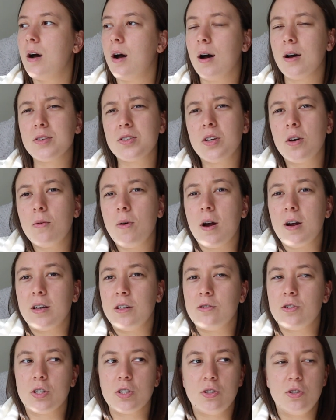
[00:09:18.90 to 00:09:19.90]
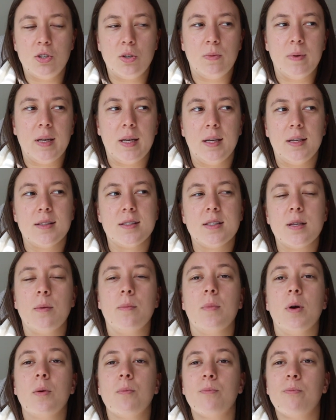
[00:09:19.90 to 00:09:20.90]
Also, are you just doing
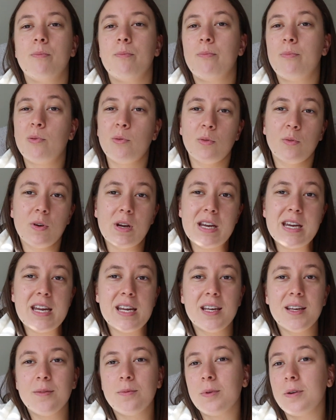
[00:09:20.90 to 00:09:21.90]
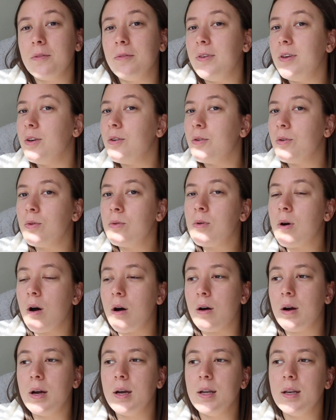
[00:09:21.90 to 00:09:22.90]
some pre-review
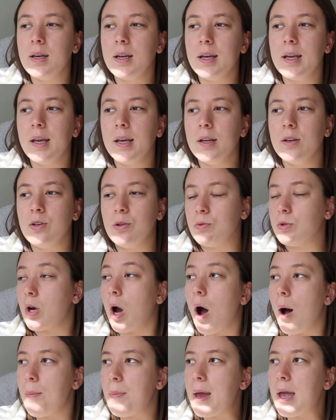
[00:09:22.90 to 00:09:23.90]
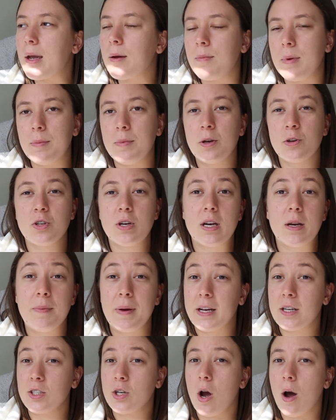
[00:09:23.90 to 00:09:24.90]
on a new topic? Maybe you're trying to
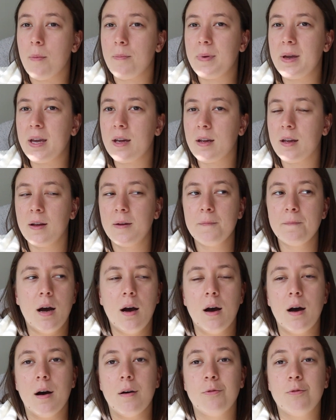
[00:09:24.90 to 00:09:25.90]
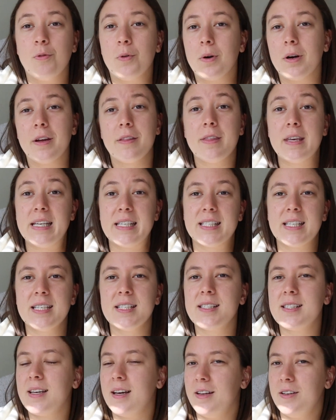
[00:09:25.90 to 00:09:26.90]
pick a topic for a
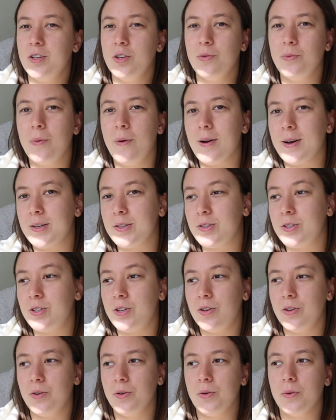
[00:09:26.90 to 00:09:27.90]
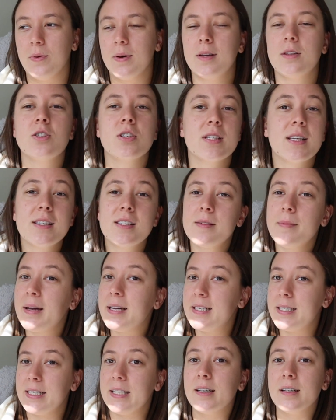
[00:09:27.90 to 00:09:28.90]
thesis and you want to just get some
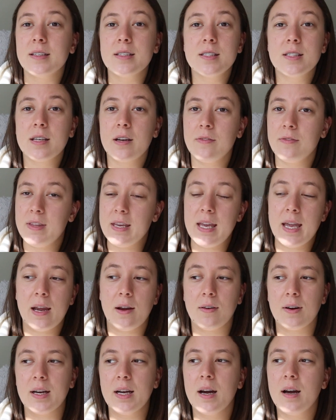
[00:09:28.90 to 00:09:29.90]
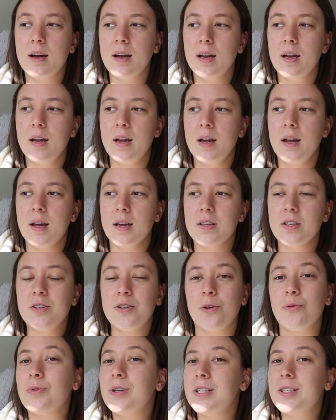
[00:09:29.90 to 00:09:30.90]
ideas of the area. You
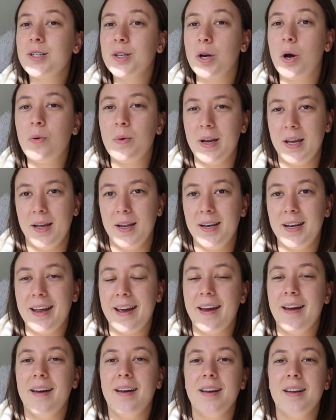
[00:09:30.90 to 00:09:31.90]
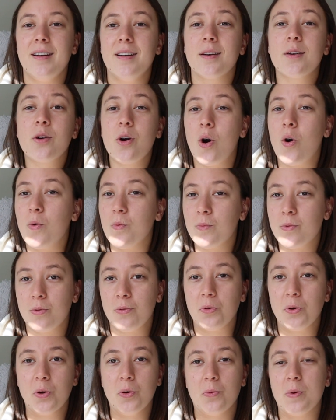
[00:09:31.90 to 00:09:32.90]
don't need to go in and comb
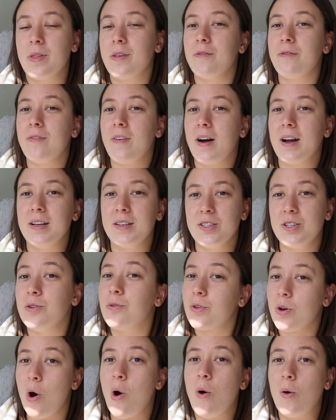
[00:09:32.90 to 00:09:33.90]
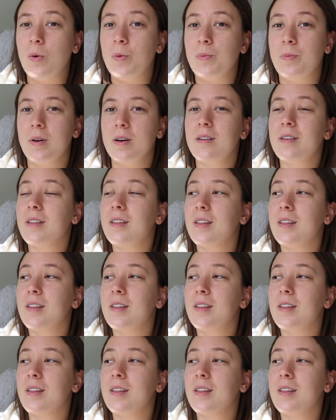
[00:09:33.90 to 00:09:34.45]
through with a fine-tooth comb